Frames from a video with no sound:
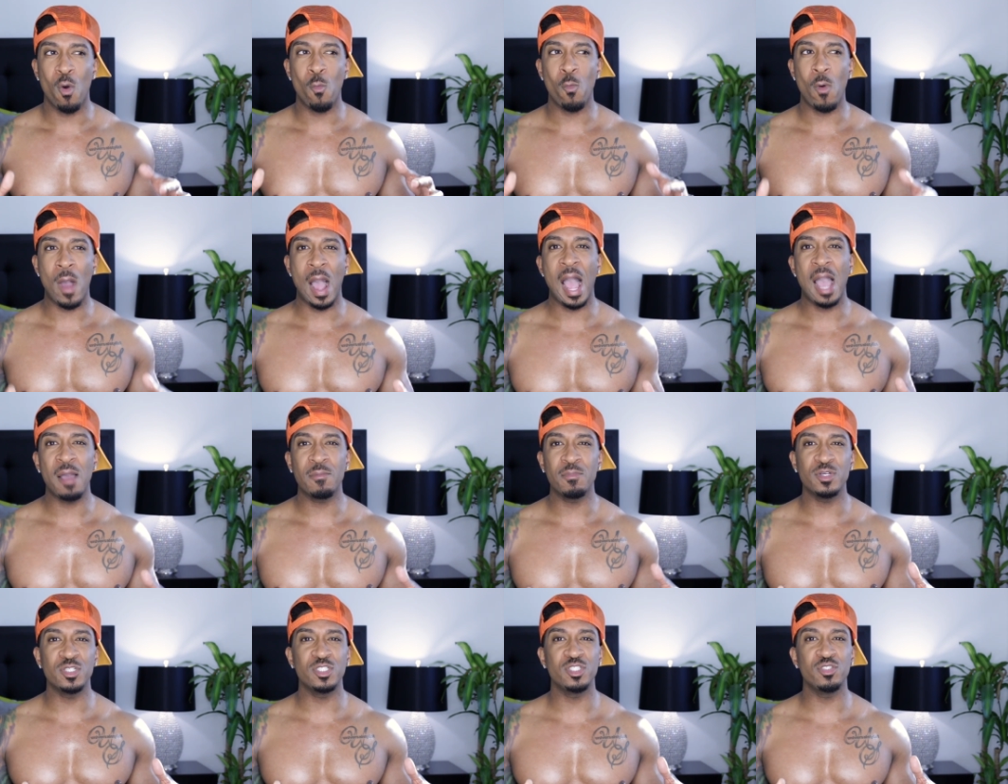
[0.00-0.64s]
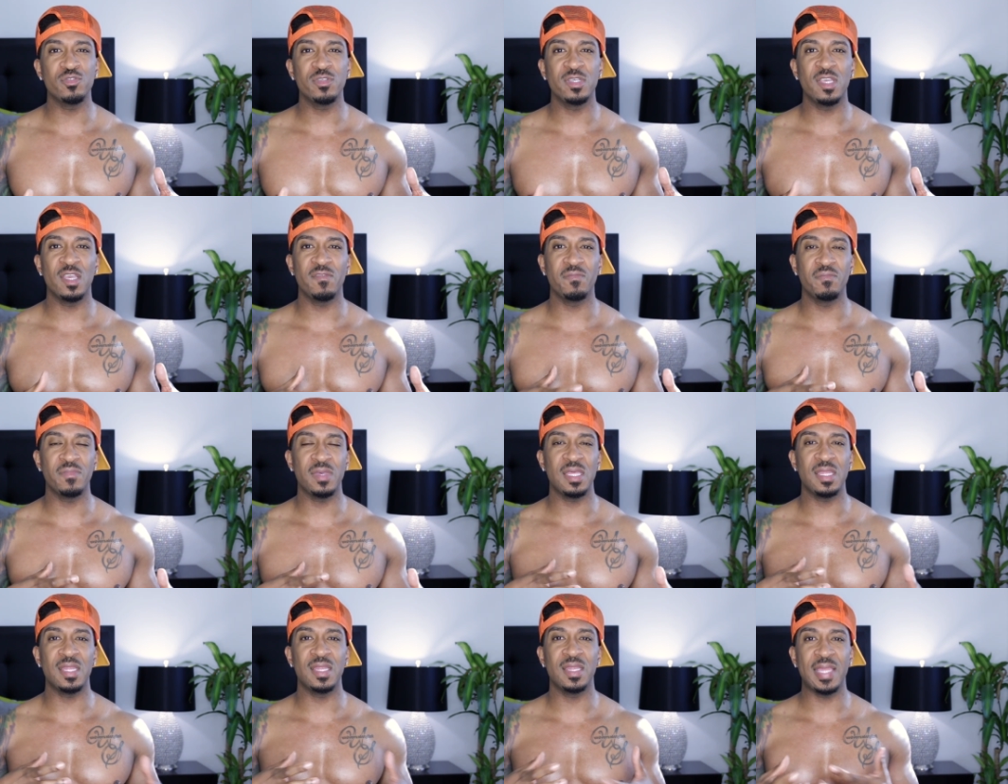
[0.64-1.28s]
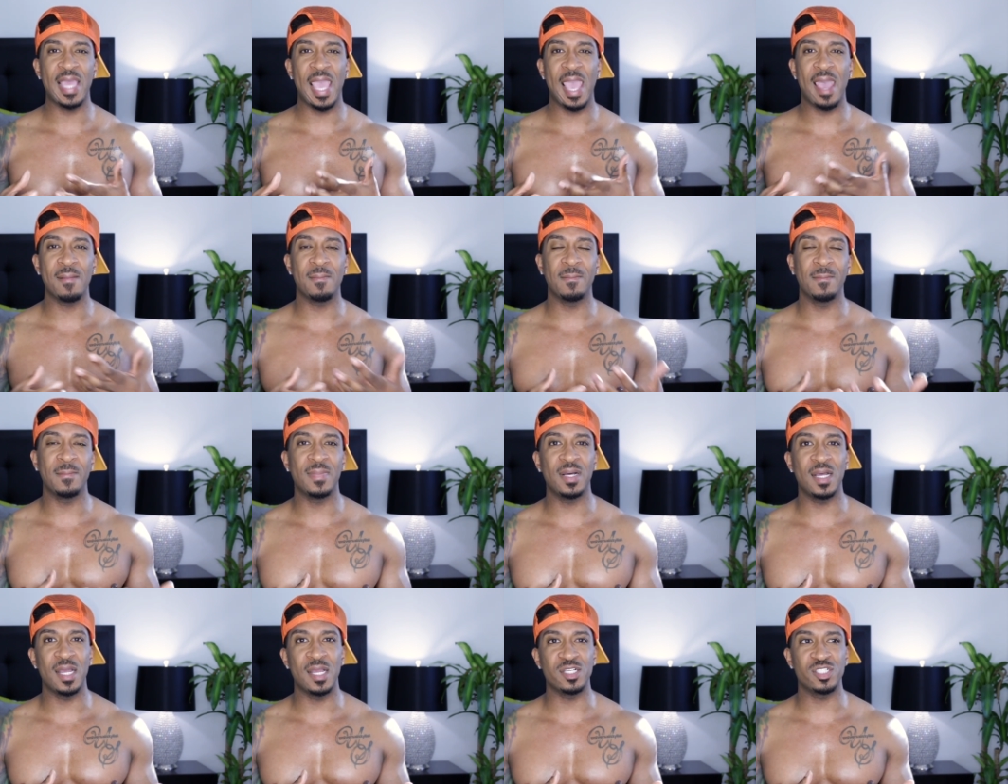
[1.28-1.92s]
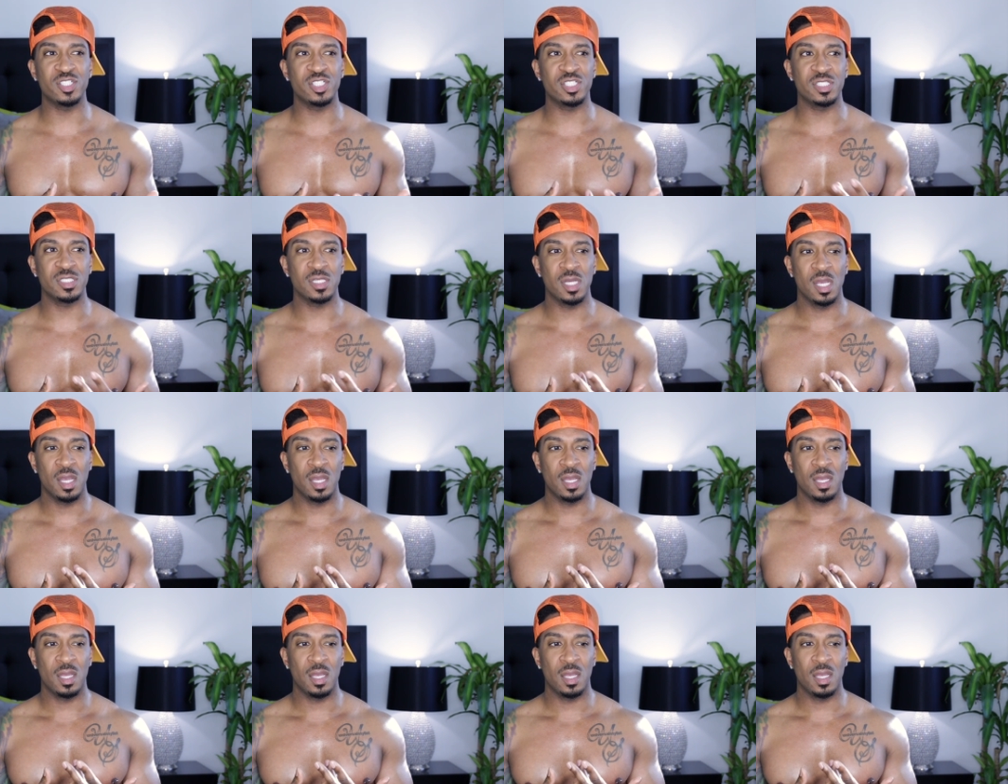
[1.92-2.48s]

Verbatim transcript: why would you give me that much